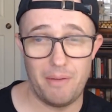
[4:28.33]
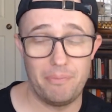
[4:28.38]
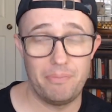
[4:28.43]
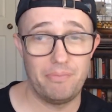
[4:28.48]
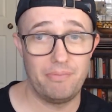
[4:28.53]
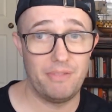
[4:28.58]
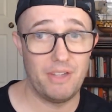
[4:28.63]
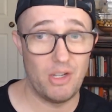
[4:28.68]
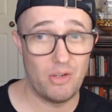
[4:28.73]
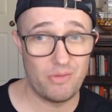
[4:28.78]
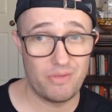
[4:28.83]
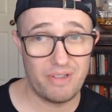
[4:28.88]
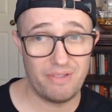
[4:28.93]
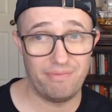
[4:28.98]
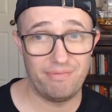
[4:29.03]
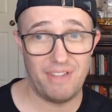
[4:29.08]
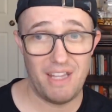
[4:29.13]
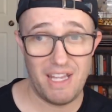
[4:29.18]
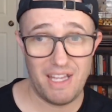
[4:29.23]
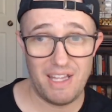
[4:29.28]
You know,
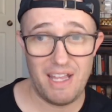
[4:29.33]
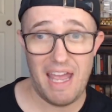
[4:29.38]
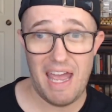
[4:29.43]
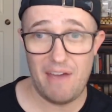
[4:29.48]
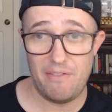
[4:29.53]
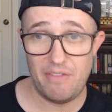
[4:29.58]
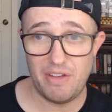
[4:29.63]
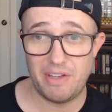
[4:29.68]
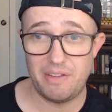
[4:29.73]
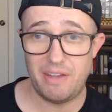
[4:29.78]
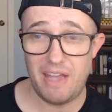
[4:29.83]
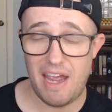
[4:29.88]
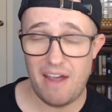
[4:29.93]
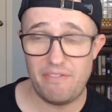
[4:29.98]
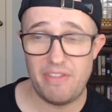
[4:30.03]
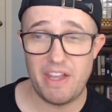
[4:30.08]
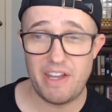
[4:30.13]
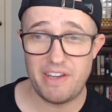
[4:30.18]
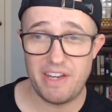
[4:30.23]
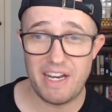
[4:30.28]
have
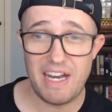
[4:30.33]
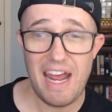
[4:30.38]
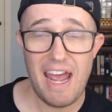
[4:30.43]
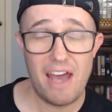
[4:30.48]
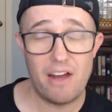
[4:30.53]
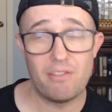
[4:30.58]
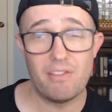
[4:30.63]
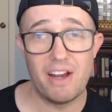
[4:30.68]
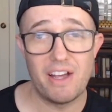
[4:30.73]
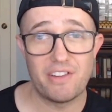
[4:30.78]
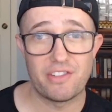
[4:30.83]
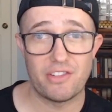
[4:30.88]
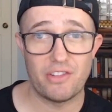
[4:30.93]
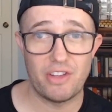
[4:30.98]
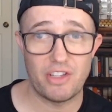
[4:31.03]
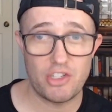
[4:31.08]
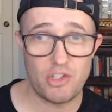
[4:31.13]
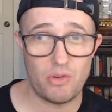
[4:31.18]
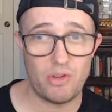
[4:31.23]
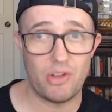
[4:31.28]
that data at rest so
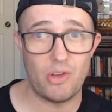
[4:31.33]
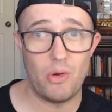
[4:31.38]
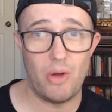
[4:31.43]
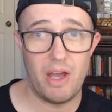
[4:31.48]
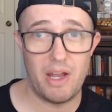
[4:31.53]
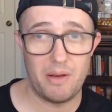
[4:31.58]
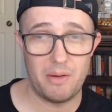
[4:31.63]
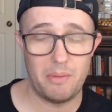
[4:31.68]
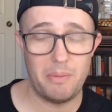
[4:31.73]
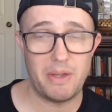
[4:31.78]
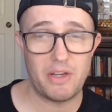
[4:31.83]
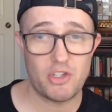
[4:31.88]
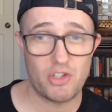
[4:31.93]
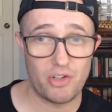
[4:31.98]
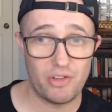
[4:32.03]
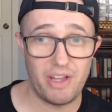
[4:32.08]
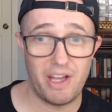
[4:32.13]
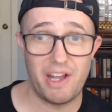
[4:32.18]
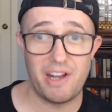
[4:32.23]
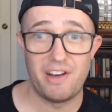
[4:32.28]
that you can go ahead and make sure
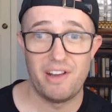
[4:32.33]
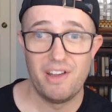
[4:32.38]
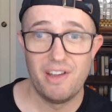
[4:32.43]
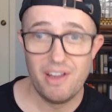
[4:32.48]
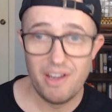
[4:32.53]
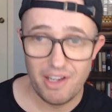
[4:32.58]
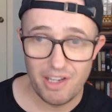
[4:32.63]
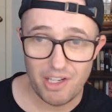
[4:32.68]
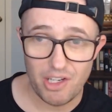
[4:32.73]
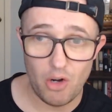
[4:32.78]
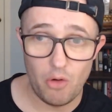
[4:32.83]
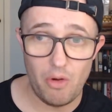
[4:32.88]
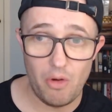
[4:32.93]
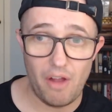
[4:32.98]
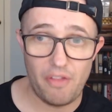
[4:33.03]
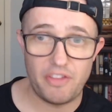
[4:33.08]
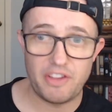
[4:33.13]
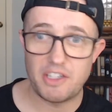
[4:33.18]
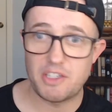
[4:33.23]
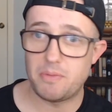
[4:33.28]
that
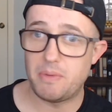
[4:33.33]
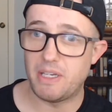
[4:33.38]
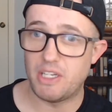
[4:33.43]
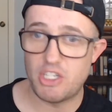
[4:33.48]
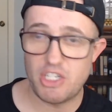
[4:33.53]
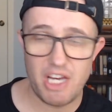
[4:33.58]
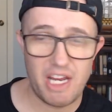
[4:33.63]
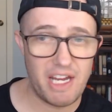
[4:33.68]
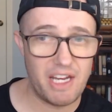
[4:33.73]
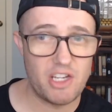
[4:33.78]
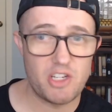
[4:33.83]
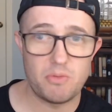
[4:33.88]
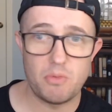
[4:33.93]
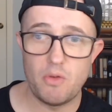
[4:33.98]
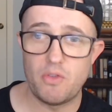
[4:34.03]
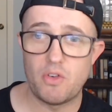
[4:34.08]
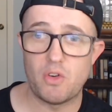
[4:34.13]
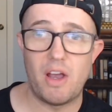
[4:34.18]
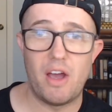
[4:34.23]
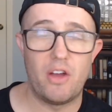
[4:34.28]
nothing's being changed,
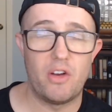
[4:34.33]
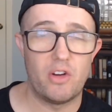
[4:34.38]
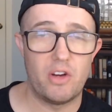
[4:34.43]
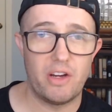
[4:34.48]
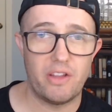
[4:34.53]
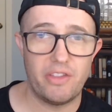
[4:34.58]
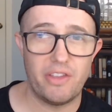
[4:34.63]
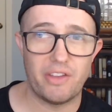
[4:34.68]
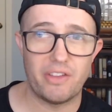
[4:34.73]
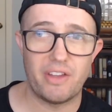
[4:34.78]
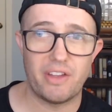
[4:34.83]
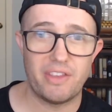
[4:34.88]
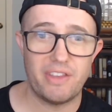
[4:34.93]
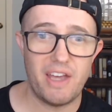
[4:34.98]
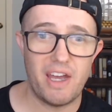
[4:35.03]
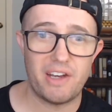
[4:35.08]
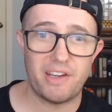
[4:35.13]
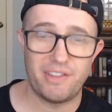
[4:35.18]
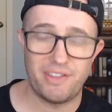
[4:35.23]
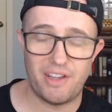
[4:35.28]
moved around, or anything like
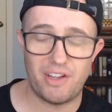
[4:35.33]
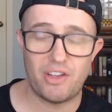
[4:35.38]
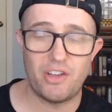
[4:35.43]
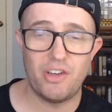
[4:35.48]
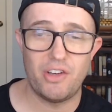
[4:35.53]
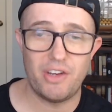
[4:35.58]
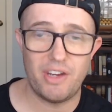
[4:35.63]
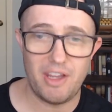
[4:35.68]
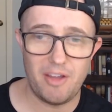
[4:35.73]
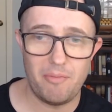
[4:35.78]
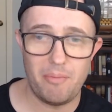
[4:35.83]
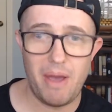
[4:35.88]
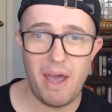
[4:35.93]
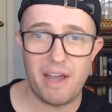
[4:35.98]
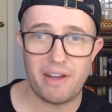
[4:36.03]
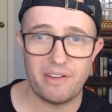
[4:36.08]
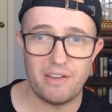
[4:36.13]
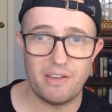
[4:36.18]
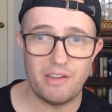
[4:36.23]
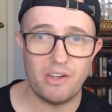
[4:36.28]
that, because that could
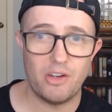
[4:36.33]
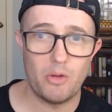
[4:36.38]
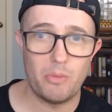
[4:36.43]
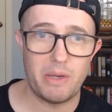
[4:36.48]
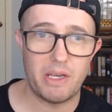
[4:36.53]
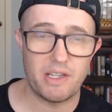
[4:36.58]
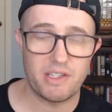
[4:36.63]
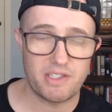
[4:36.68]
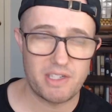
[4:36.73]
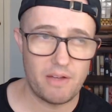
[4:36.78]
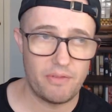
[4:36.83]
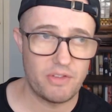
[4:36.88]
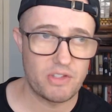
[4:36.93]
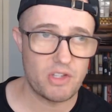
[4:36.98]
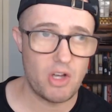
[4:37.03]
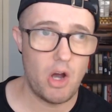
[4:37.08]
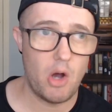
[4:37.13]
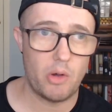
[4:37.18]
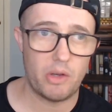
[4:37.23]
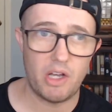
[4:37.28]
impact it. Because stuff is
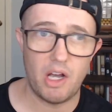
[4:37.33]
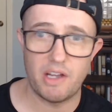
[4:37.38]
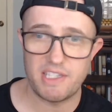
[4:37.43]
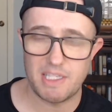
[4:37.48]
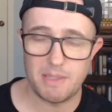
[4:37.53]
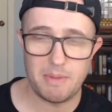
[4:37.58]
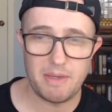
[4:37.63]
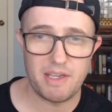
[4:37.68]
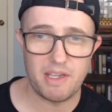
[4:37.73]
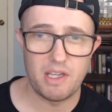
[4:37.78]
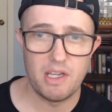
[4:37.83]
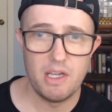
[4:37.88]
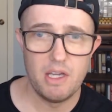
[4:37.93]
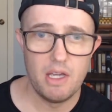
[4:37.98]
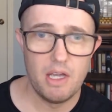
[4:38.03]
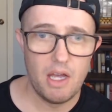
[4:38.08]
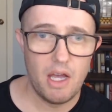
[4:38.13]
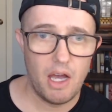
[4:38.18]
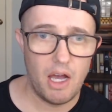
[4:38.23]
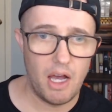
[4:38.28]
constantly
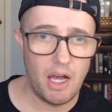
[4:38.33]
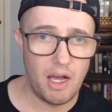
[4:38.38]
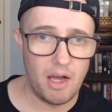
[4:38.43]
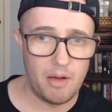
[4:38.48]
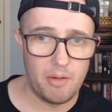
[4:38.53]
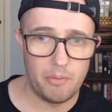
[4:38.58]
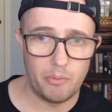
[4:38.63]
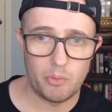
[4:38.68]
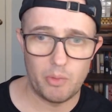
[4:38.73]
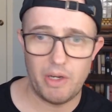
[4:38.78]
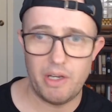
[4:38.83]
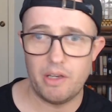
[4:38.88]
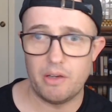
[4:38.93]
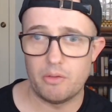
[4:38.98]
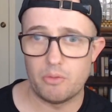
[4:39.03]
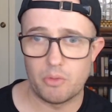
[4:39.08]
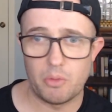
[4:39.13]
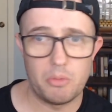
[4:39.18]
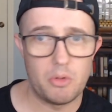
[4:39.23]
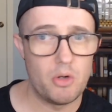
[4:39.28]
being
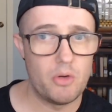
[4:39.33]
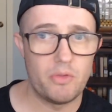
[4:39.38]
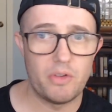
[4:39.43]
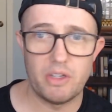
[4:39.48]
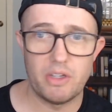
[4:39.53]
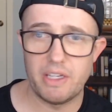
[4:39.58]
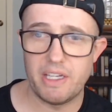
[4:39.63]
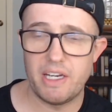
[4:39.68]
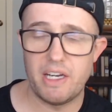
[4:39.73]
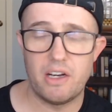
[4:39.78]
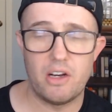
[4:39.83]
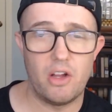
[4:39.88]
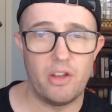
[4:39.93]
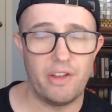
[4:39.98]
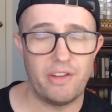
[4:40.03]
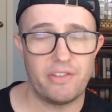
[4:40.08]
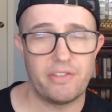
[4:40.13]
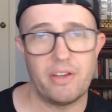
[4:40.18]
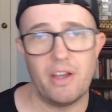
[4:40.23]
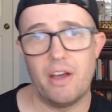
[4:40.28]
written, removed, deleted, and all that
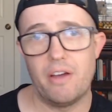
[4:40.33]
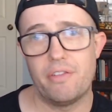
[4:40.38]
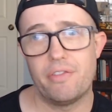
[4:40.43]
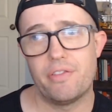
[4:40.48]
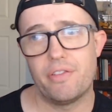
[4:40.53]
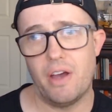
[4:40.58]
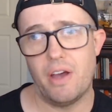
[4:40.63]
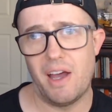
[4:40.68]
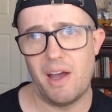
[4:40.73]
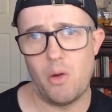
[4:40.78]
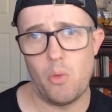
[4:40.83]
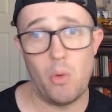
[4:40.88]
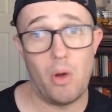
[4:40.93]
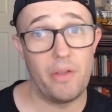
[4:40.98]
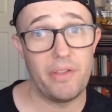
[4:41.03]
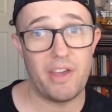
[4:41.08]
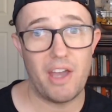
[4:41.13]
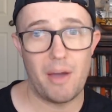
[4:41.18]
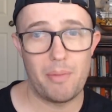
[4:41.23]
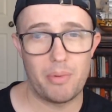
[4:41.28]
stuff while
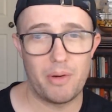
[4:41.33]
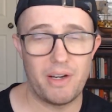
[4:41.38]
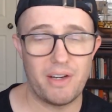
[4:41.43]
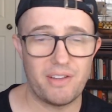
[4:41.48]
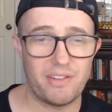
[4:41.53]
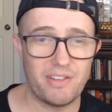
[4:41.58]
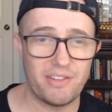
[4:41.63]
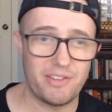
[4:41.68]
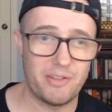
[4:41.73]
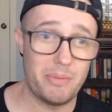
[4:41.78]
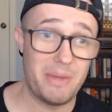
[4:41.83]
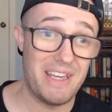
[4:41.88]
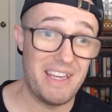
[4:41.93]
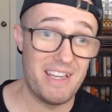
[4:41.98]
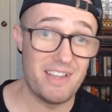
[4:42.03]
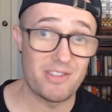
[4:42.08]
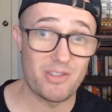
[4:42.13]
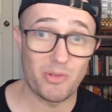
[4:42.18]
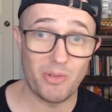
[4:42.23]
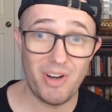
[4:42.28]
the operating system
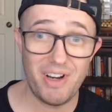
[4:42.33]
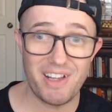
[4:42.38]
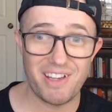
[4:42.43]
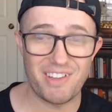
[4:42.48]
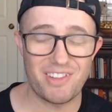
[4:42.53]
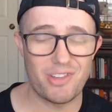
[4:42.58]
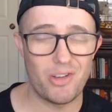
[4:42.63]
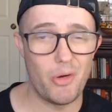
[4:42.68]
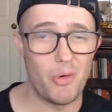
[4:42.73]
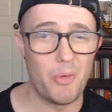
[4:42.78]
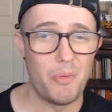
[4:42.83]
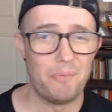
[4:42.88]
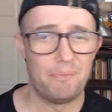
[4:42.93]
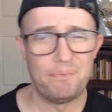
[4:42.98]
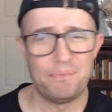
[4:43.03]
is running. So, all